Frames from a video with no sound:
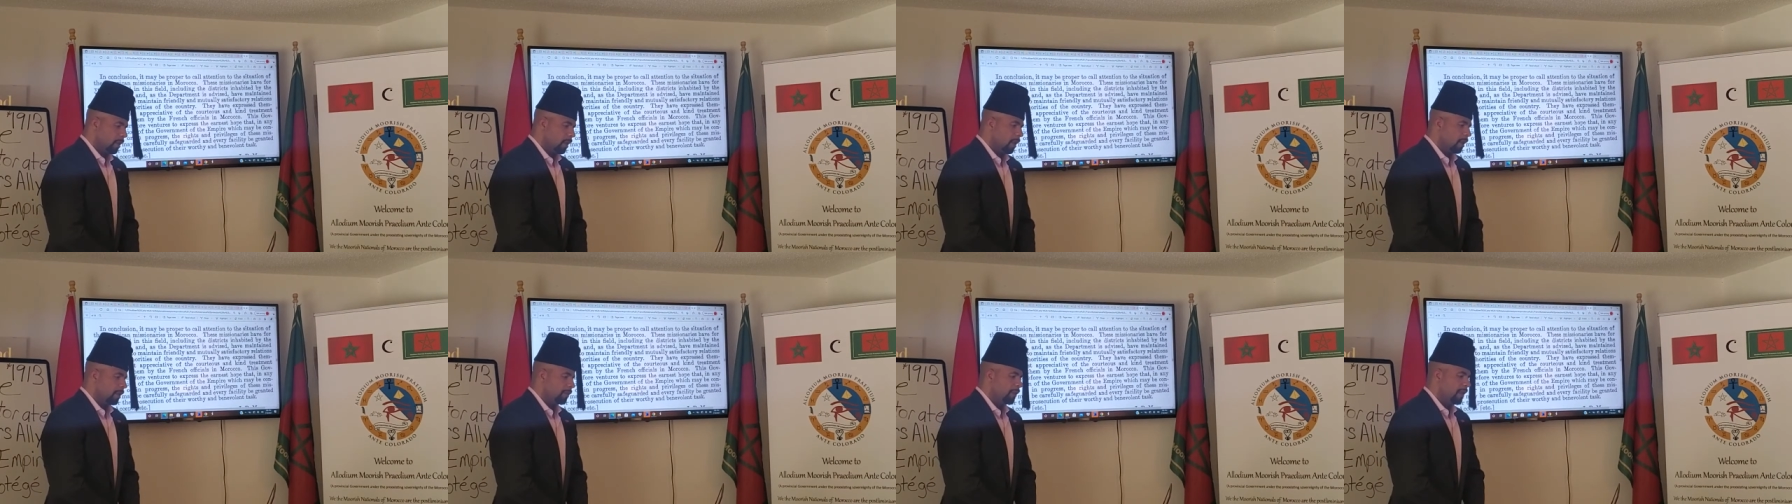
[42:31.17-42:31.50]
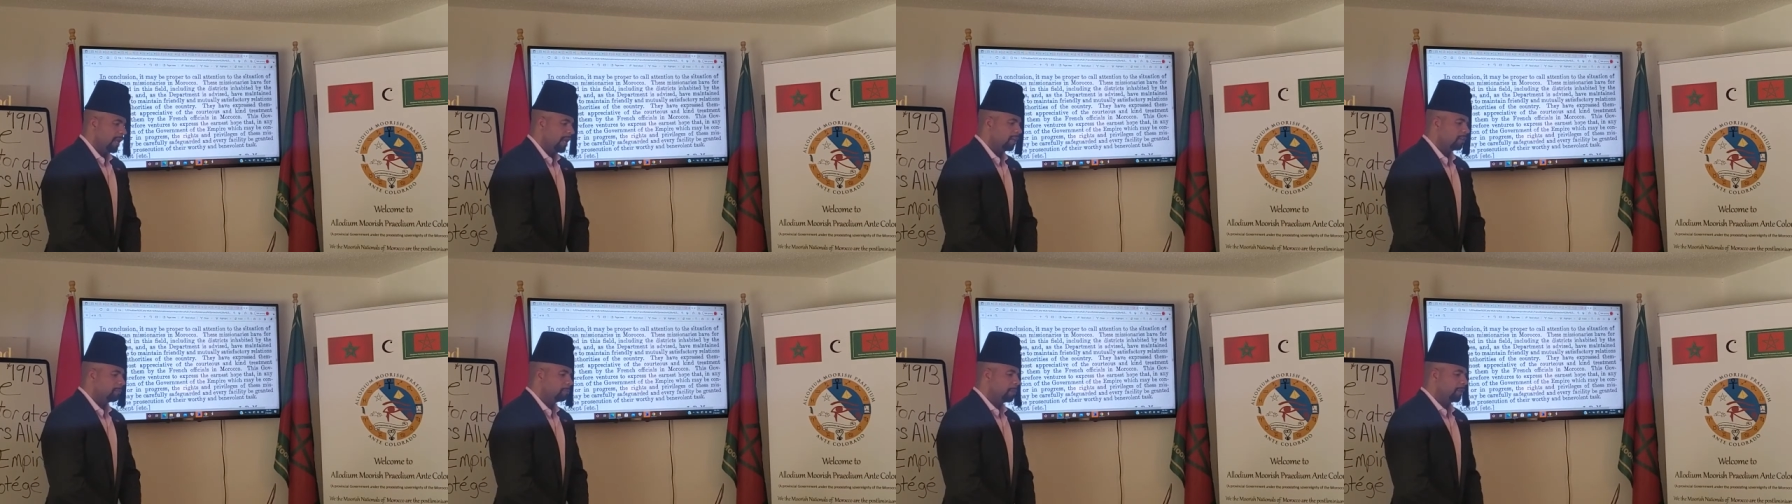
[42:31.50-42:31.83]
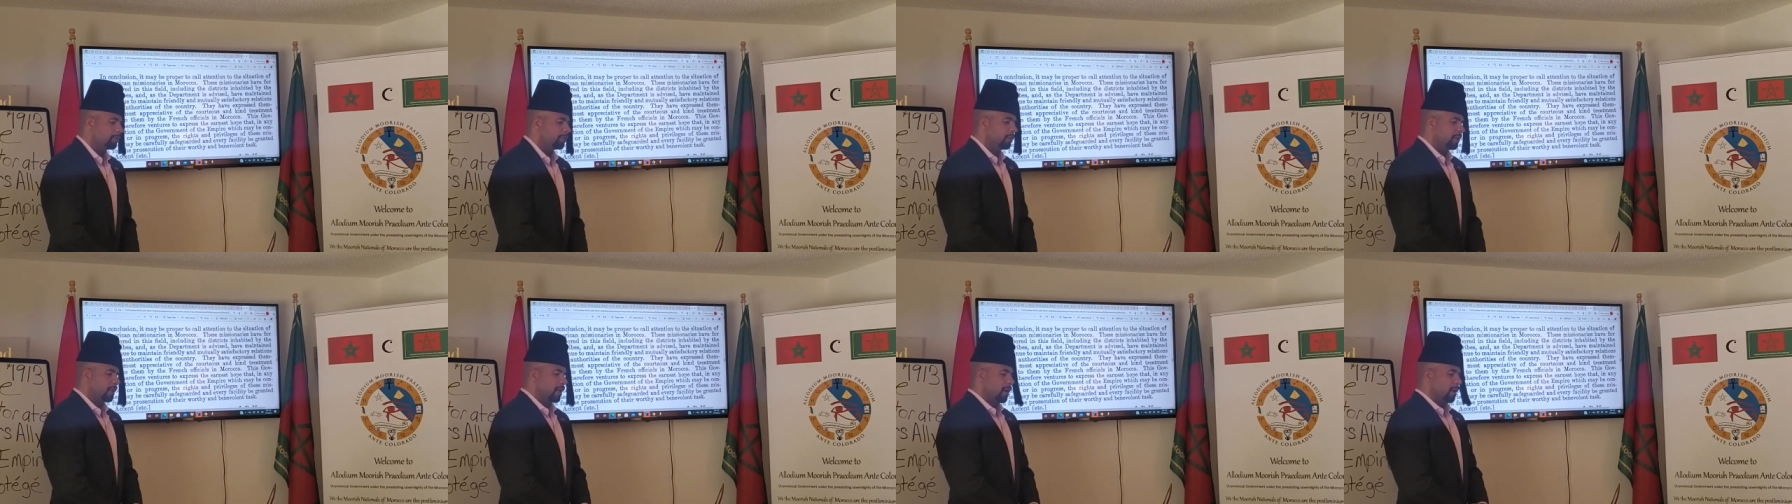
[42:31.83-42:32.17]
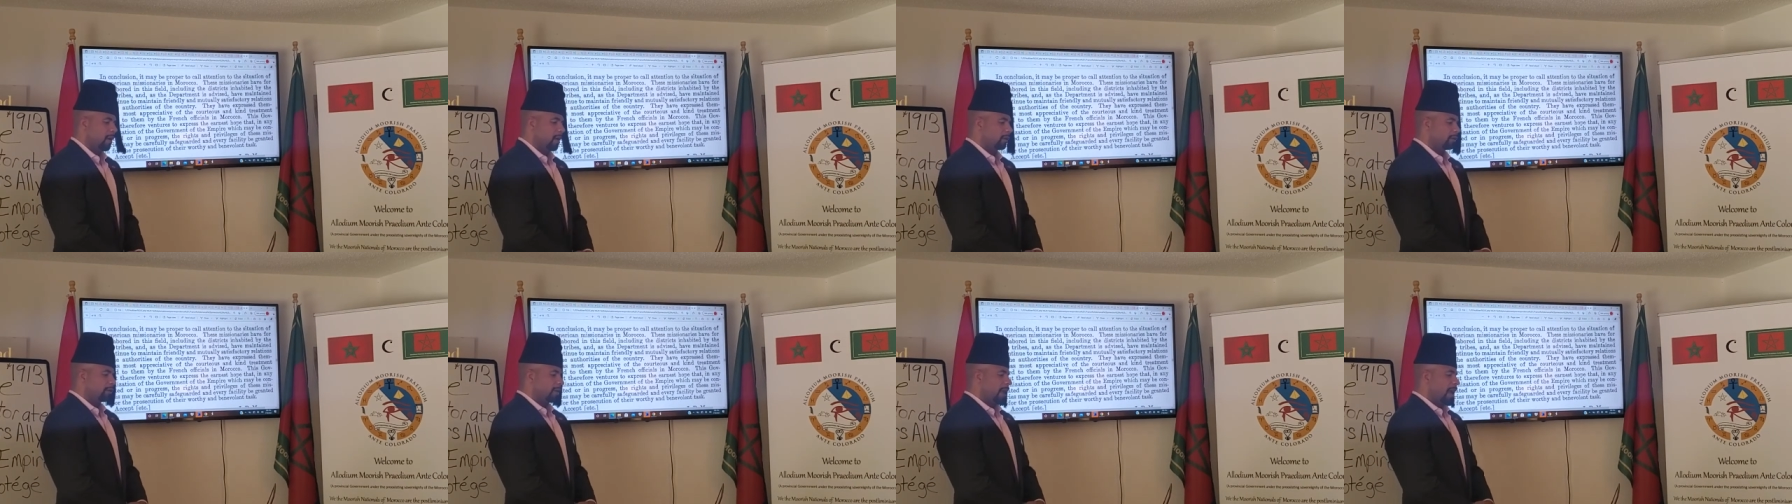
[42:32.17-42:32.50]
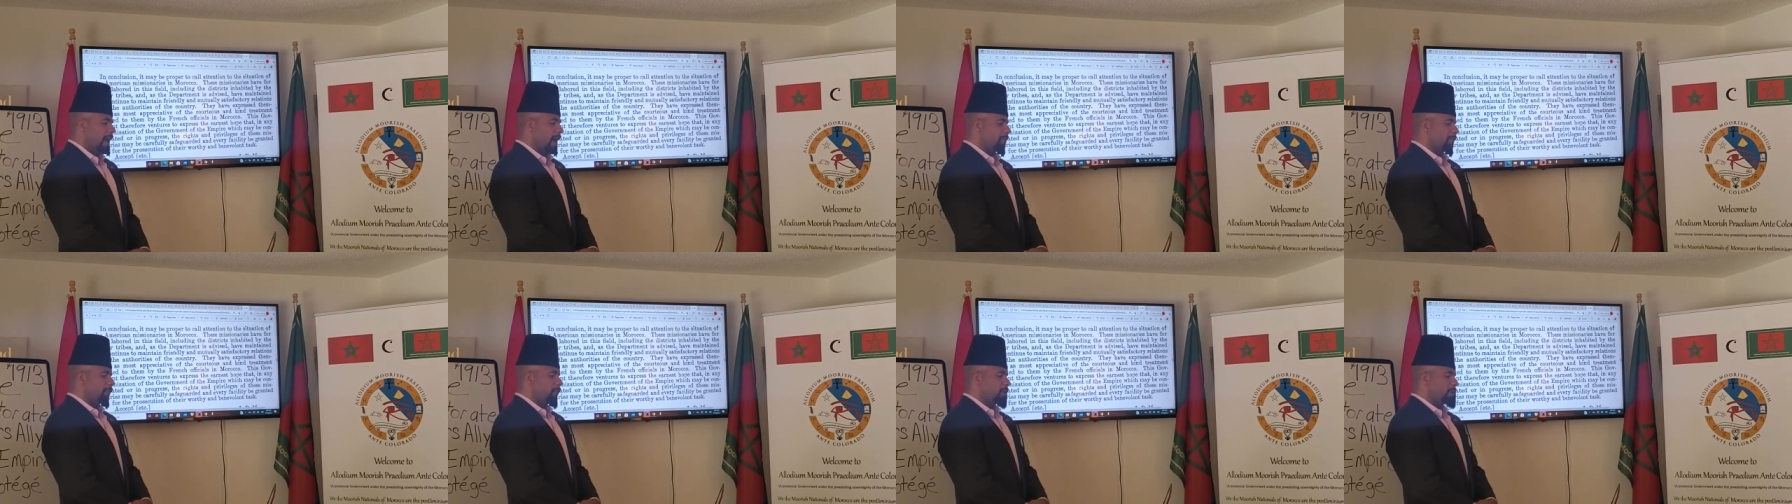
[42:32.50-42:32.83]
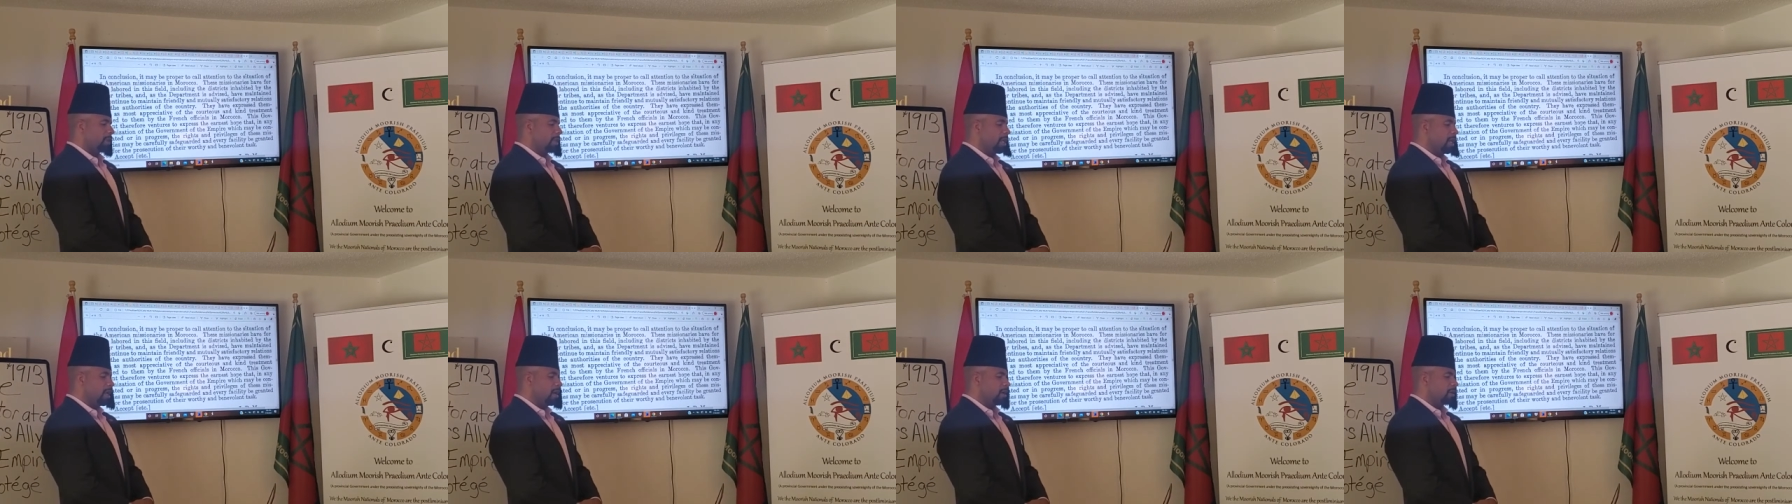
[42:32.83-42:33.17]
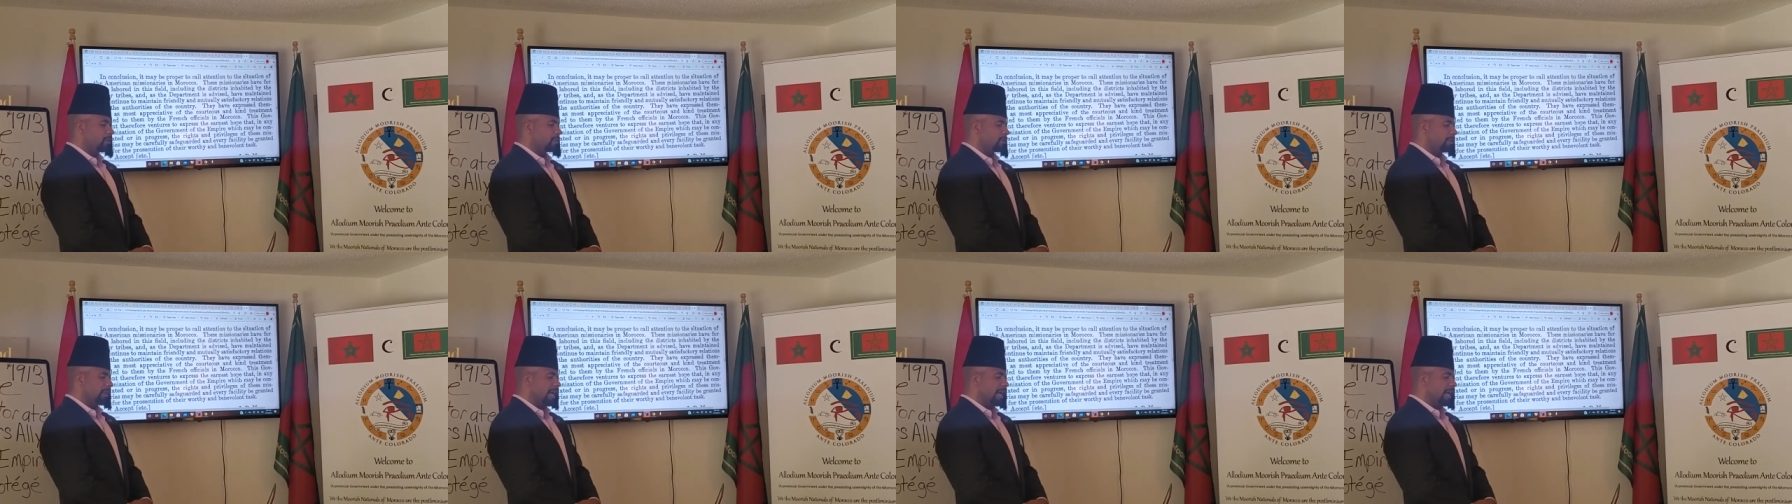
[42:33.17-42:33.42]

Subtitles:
These missionaries have for years